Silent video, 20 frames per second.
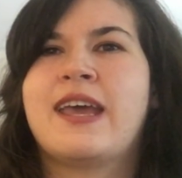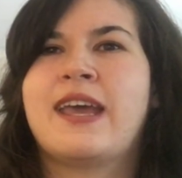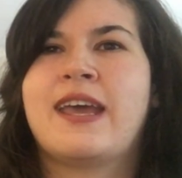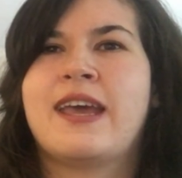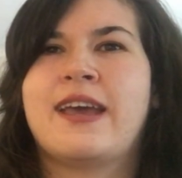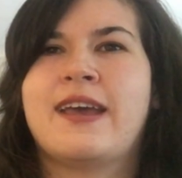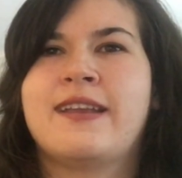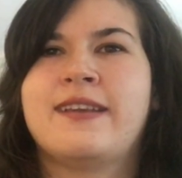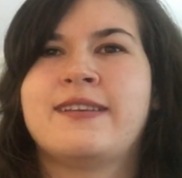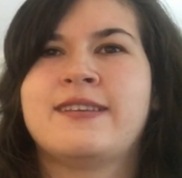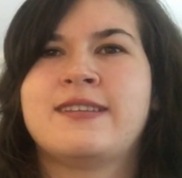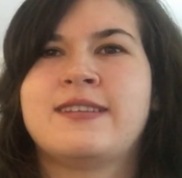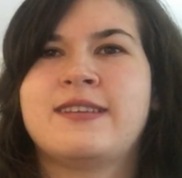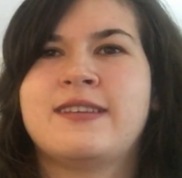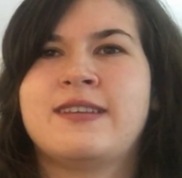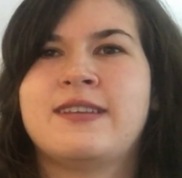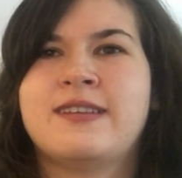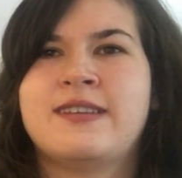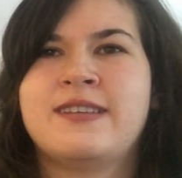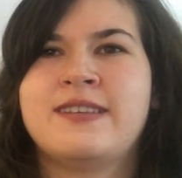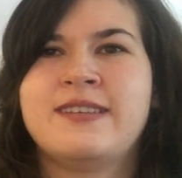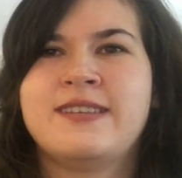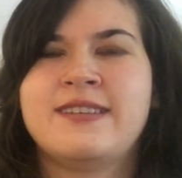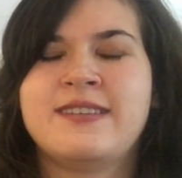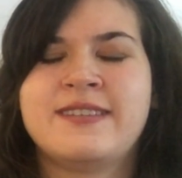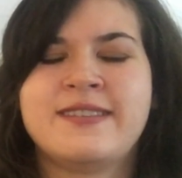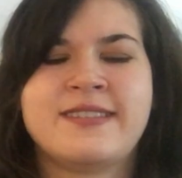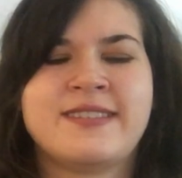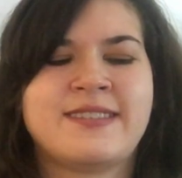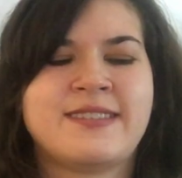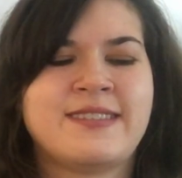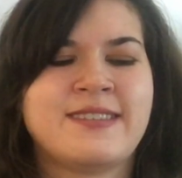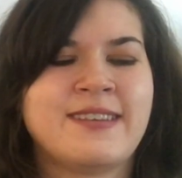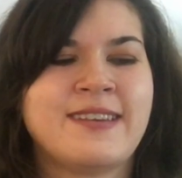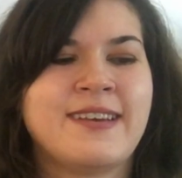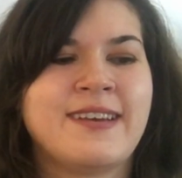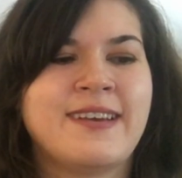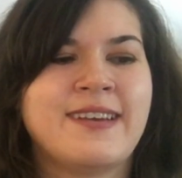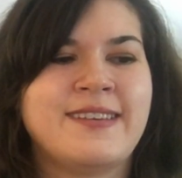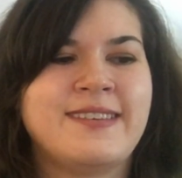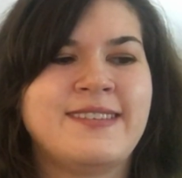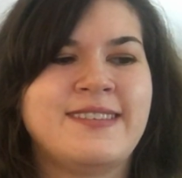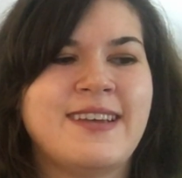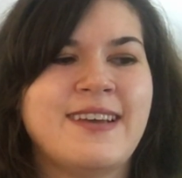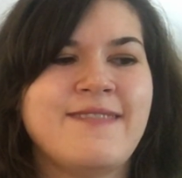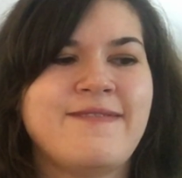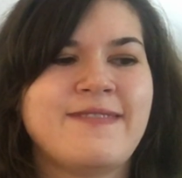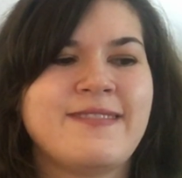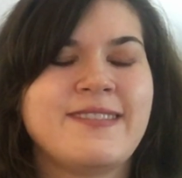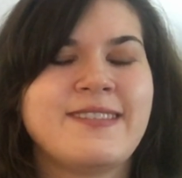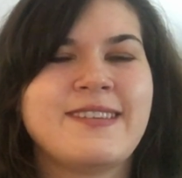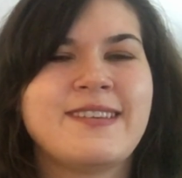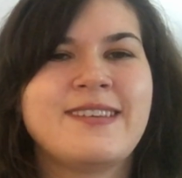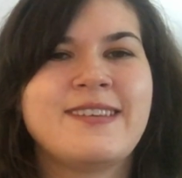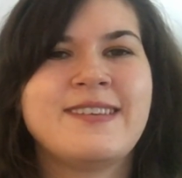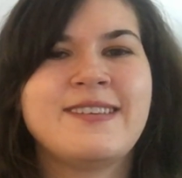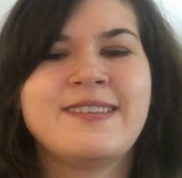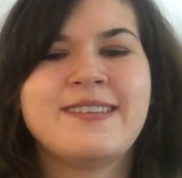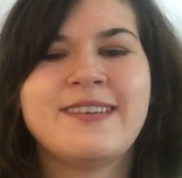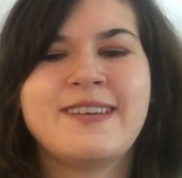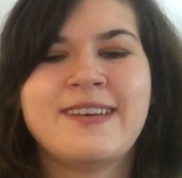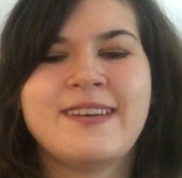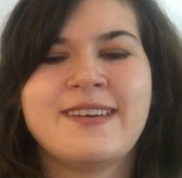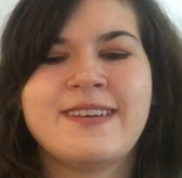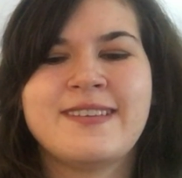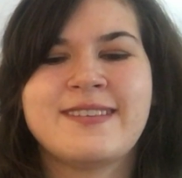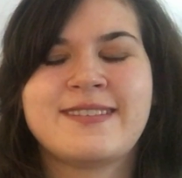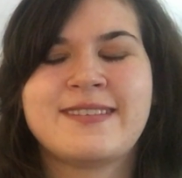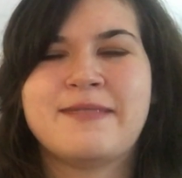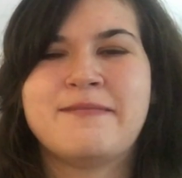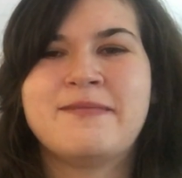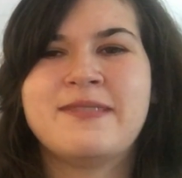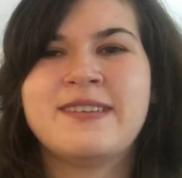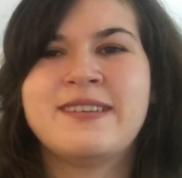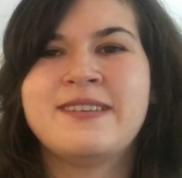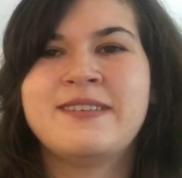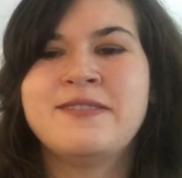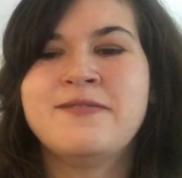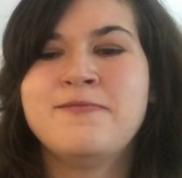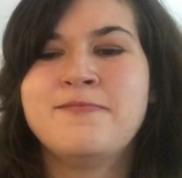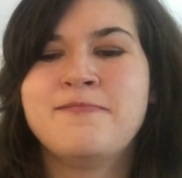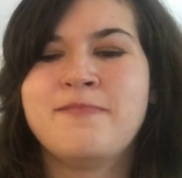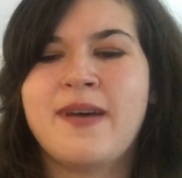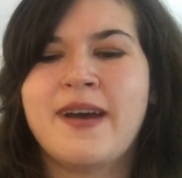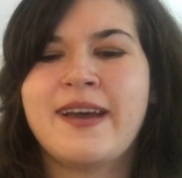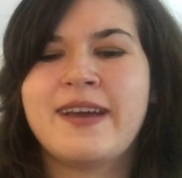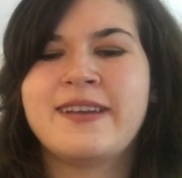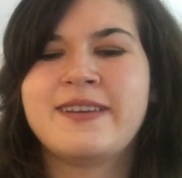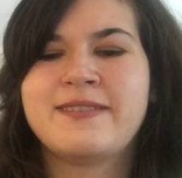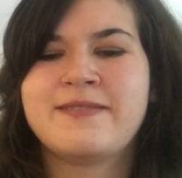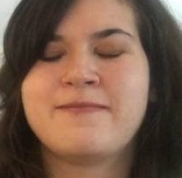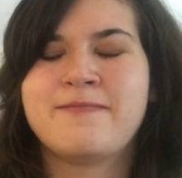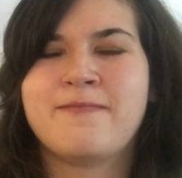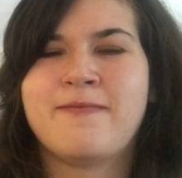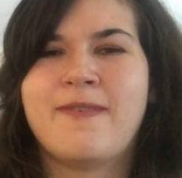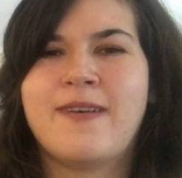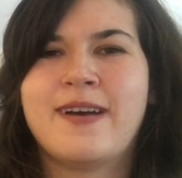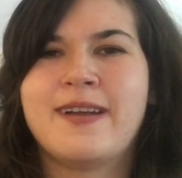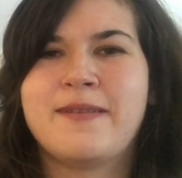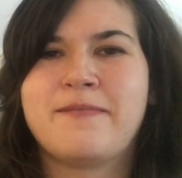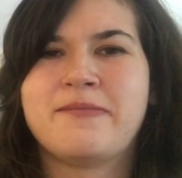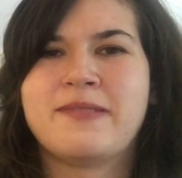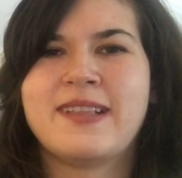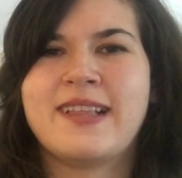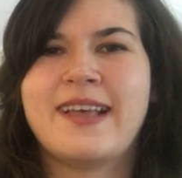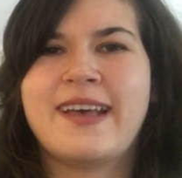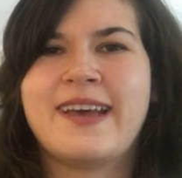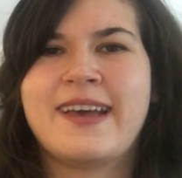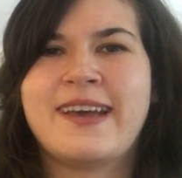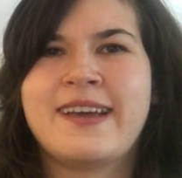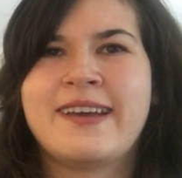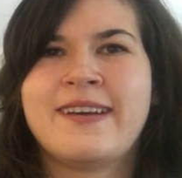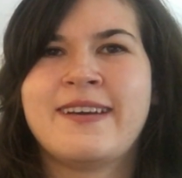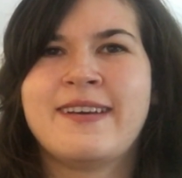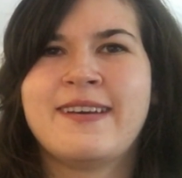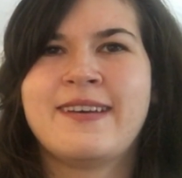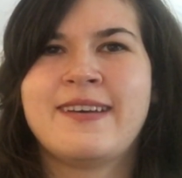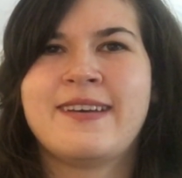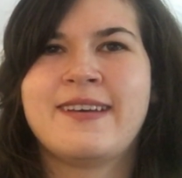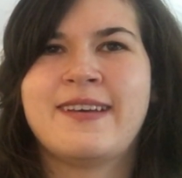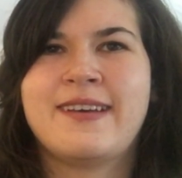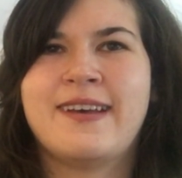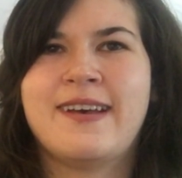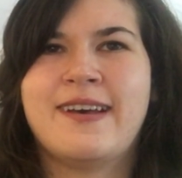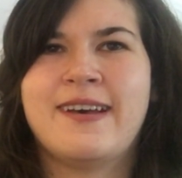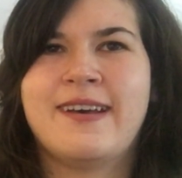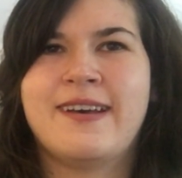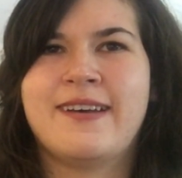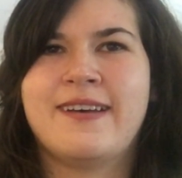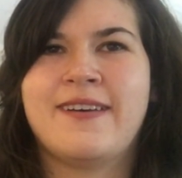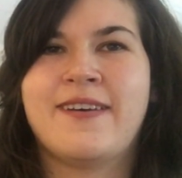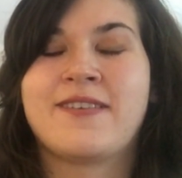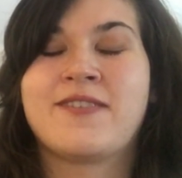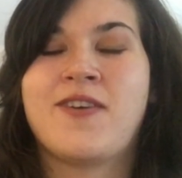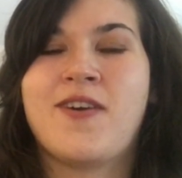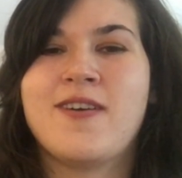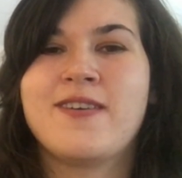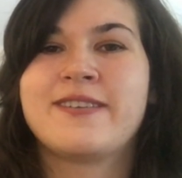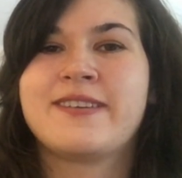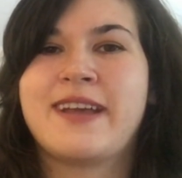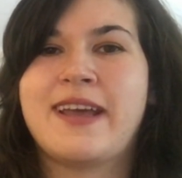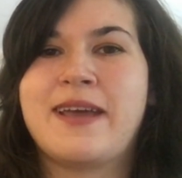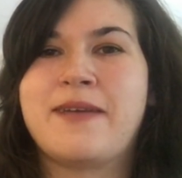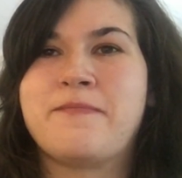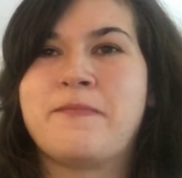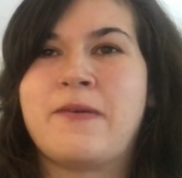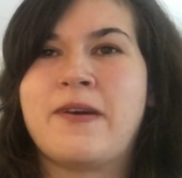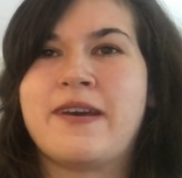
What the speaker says: and he's definitely somebody you might want to play a card game